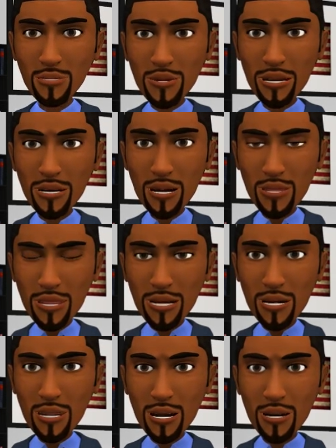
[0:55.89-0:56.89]

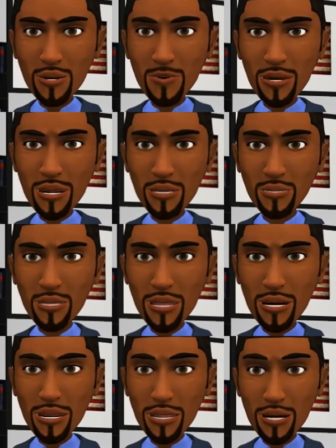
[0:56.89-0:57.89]
regarding documents
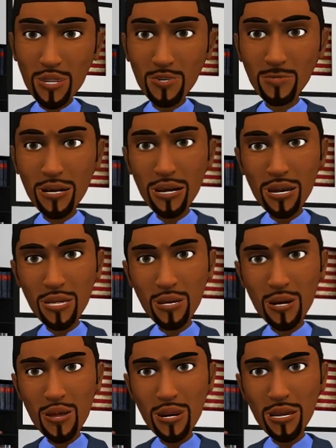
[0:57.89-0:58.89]
that need to be
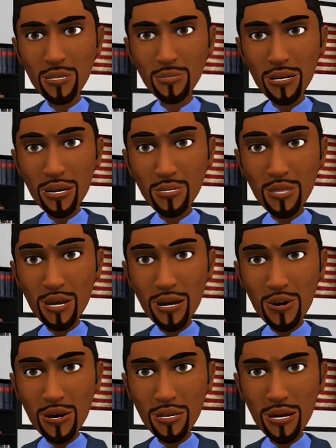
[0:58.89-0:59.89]
included in your
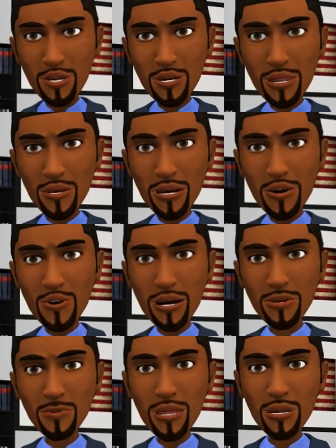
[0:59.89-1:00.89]
acquisition
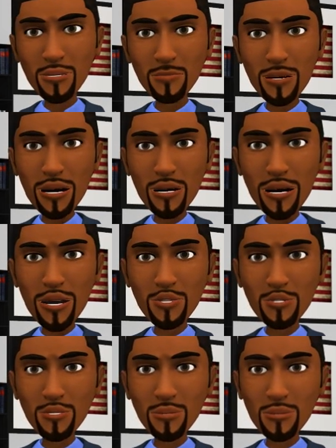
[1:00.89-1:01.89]
requirements
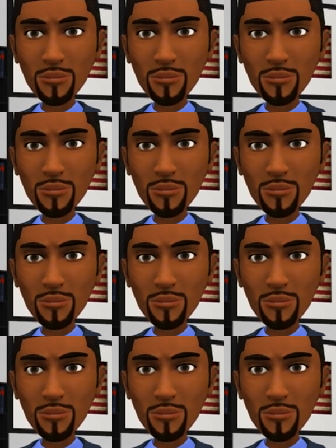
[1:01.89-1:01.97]
package?